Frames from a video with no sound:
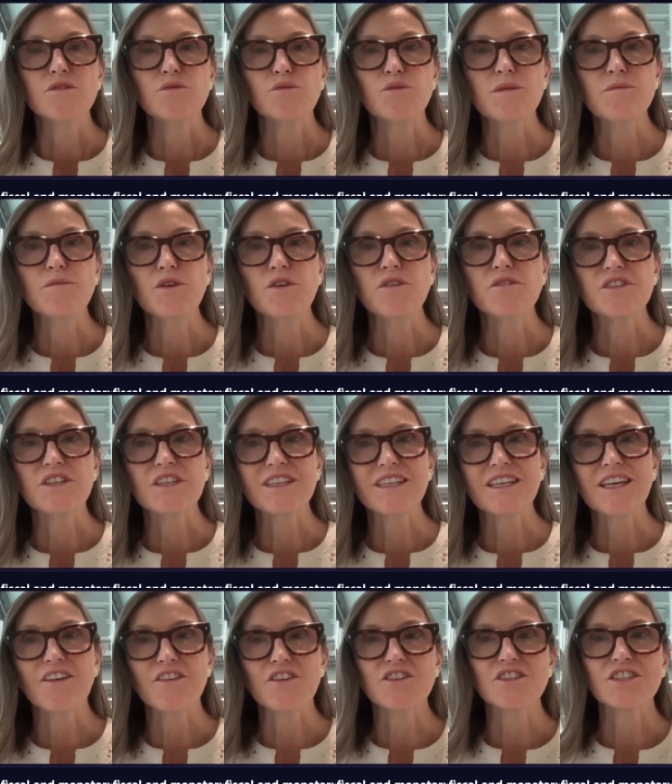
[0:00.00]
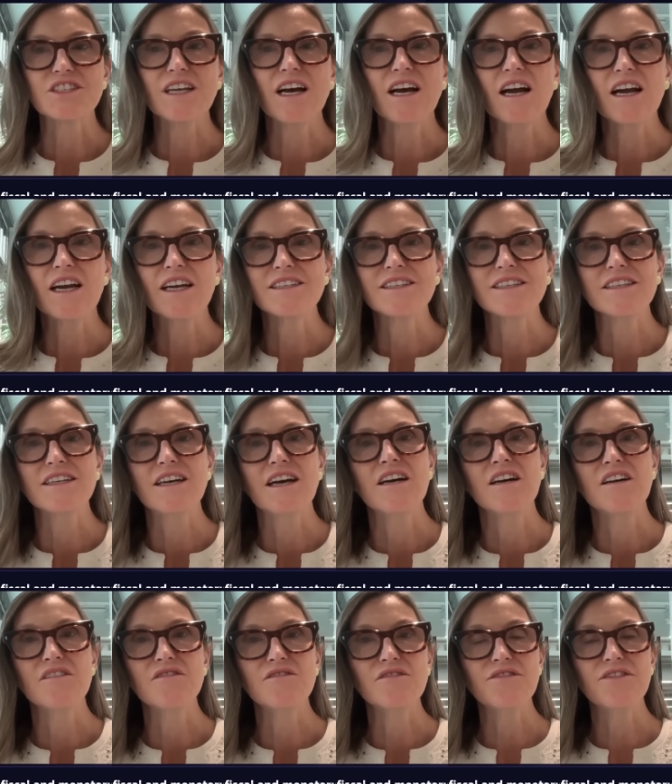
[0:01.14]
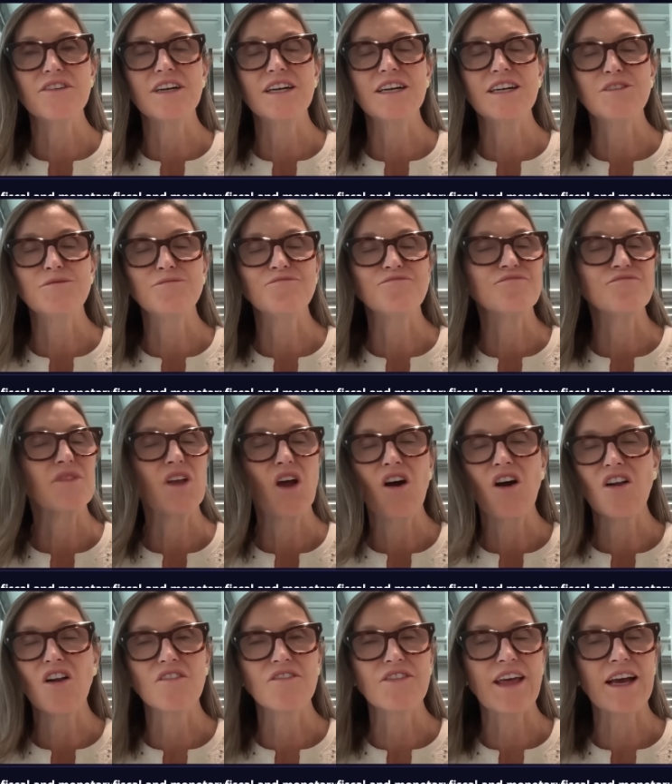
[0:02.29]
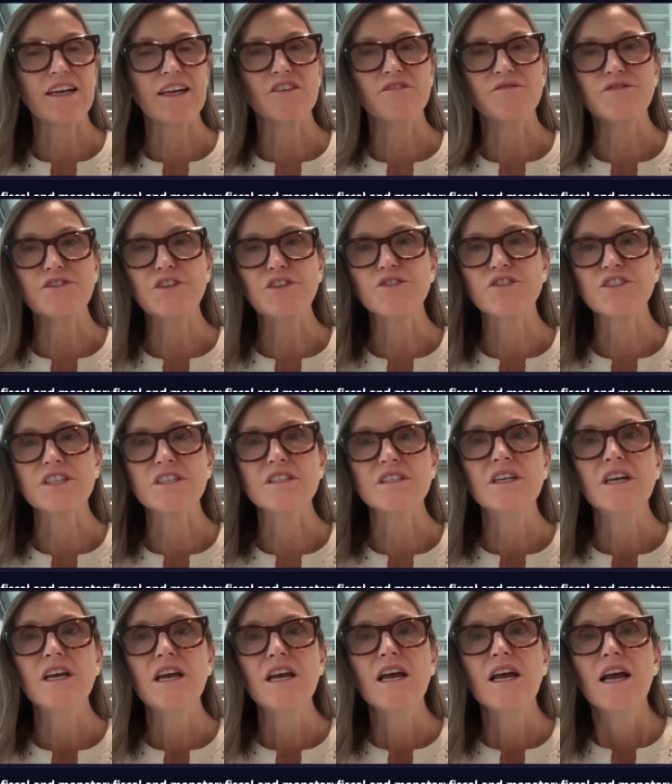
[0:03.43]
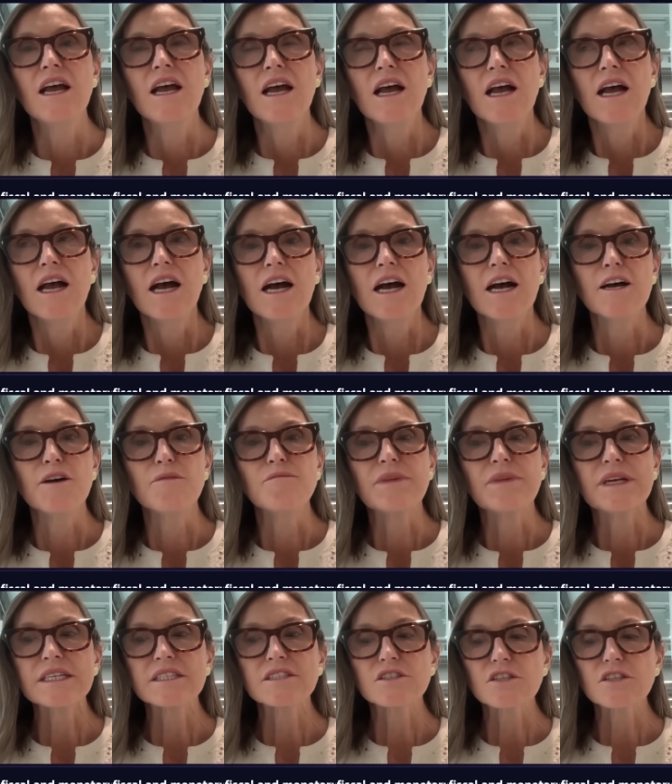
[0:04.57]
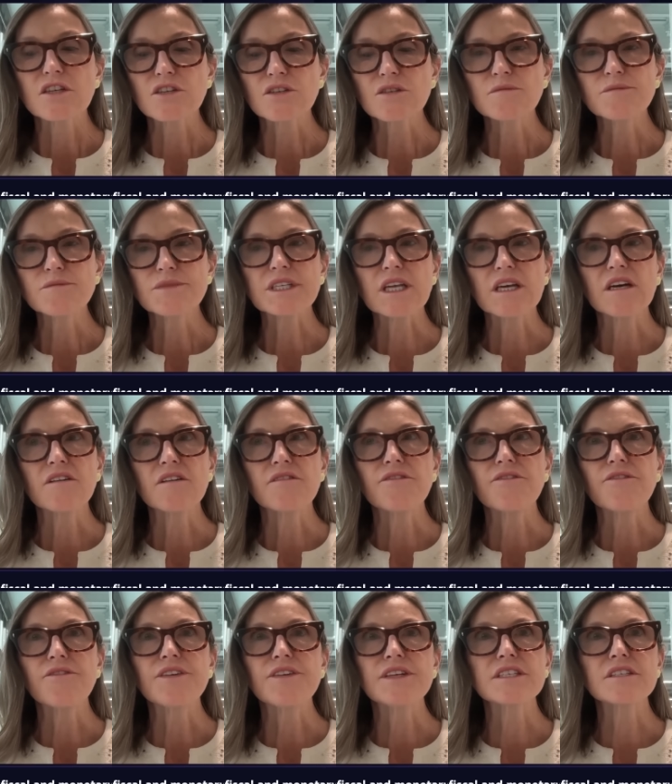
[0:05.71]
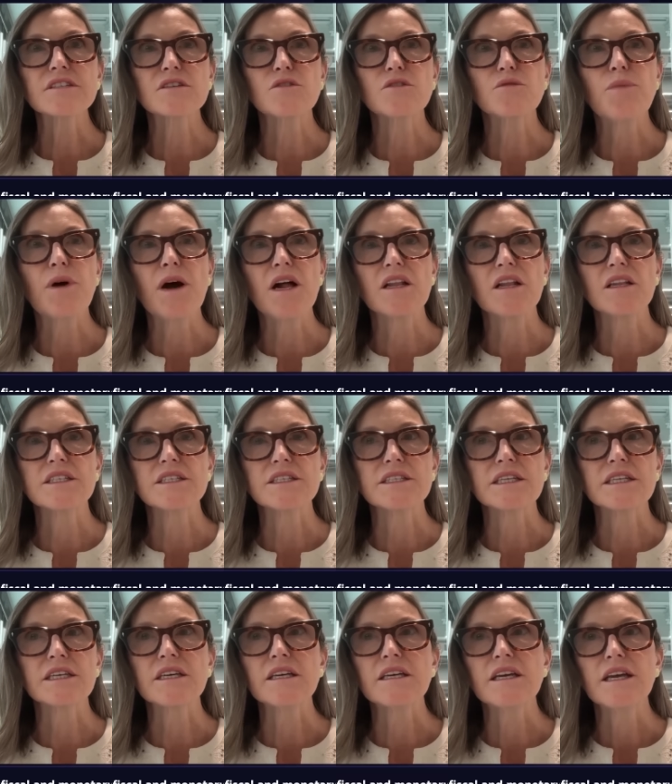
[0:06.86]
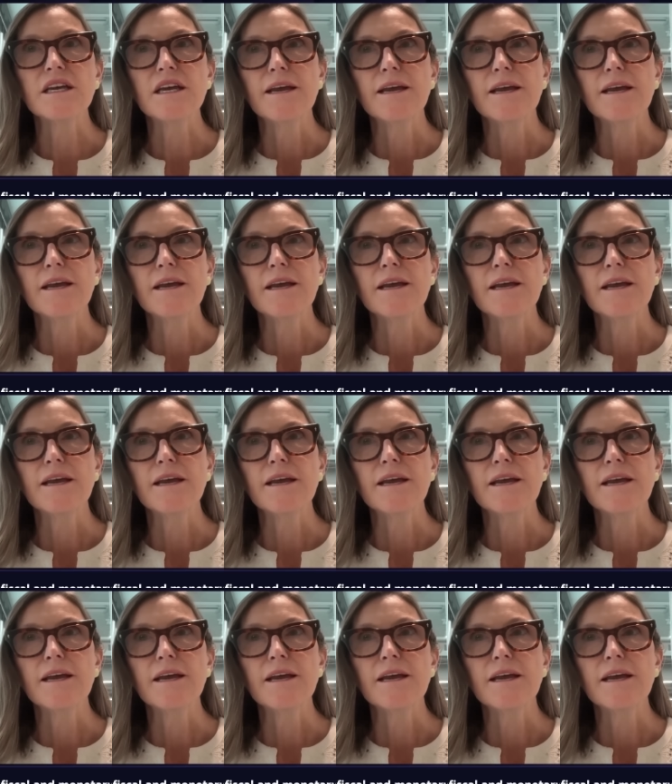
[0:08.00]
we move to the other side of all of that confusion. In terms of fiscal policy,